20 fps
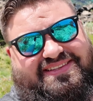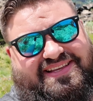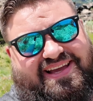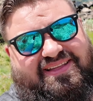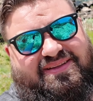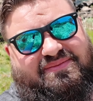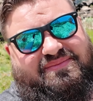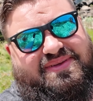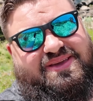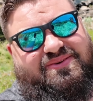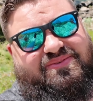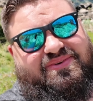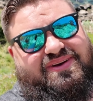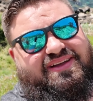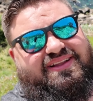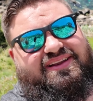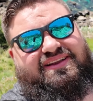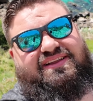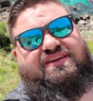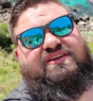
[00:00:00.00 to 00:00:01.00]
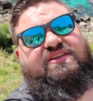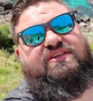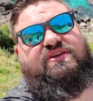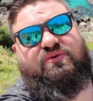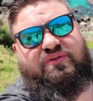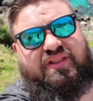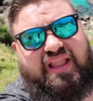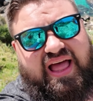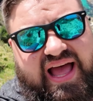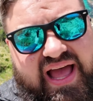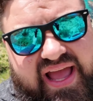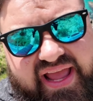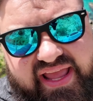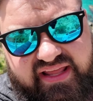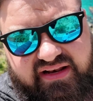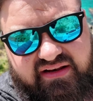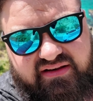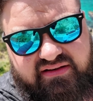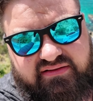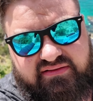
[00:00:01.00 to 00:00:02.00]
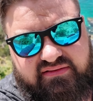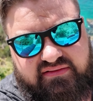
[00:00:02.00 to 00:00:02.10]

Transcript: telling me you wouldn't, you lying.